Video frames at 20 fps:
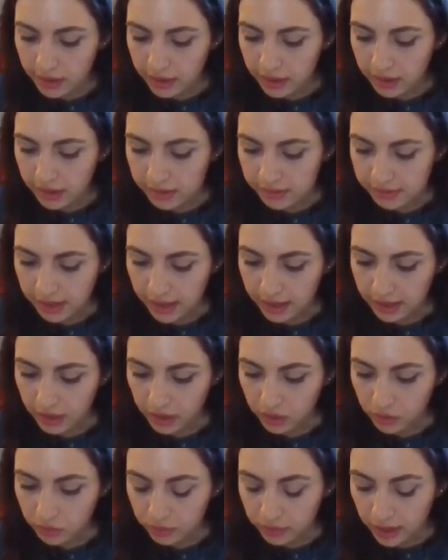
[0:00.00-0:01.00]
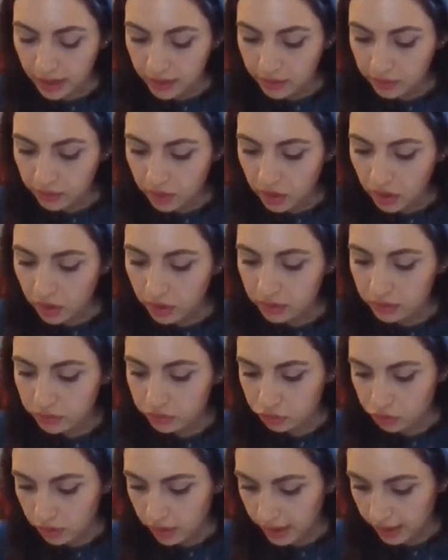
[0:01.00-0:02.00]
is an equilateral
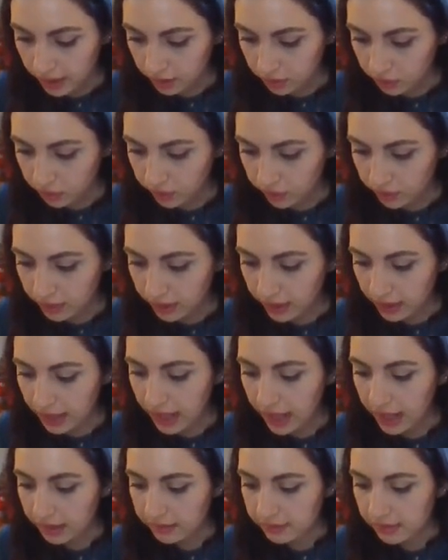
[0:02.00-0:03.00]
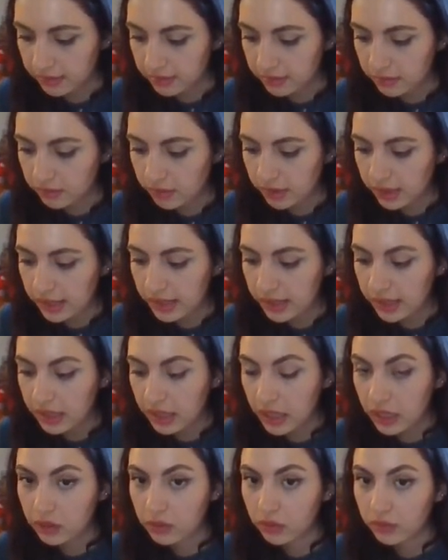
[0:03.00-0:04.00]
triangle. It has three
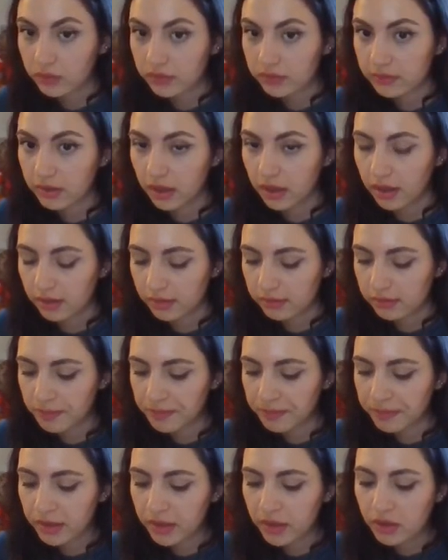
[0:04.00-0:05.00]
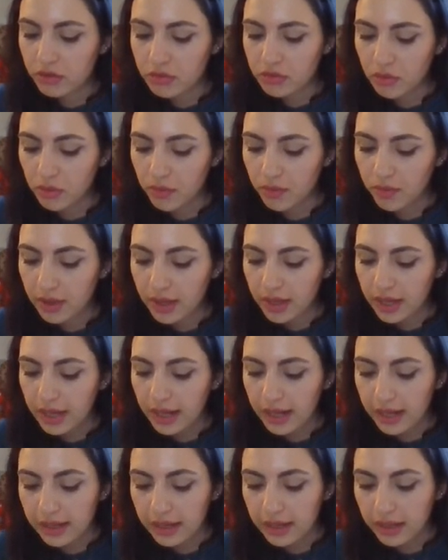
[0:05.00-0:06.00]
equal sides. So
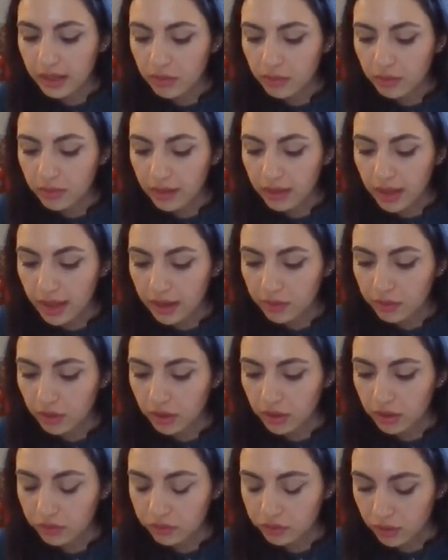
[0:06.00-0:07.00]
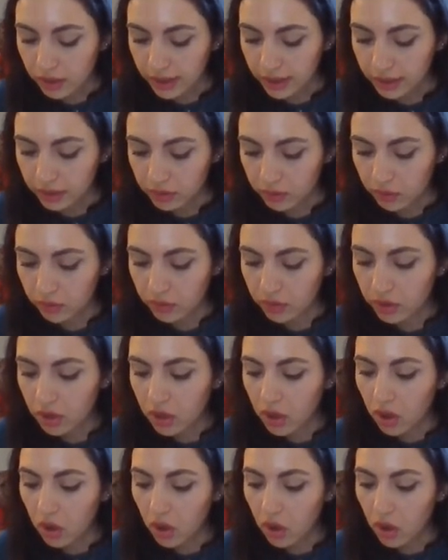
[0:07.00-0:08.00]
in equilateral triangle,
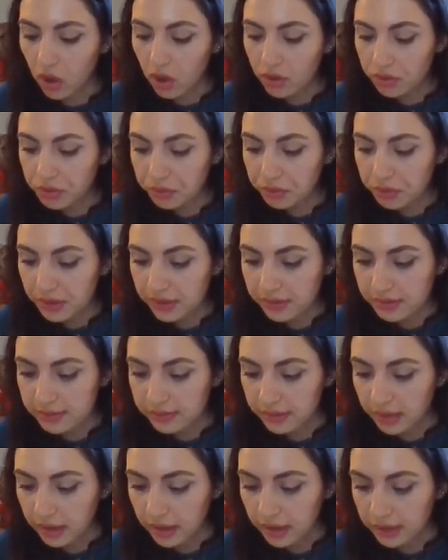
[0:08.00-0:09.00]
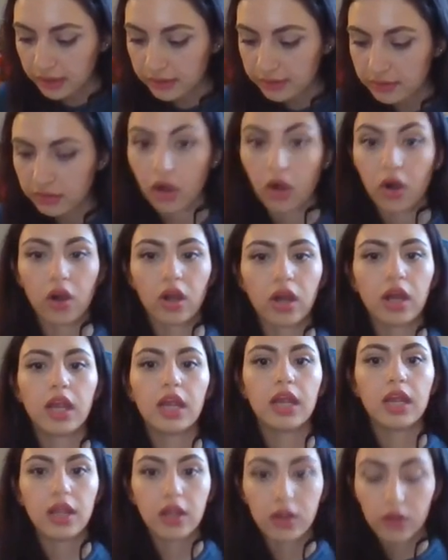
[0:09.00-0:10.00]
all three sides are
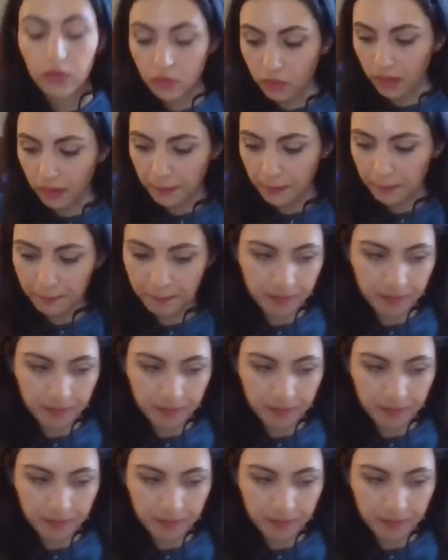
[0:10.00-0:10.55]
equal.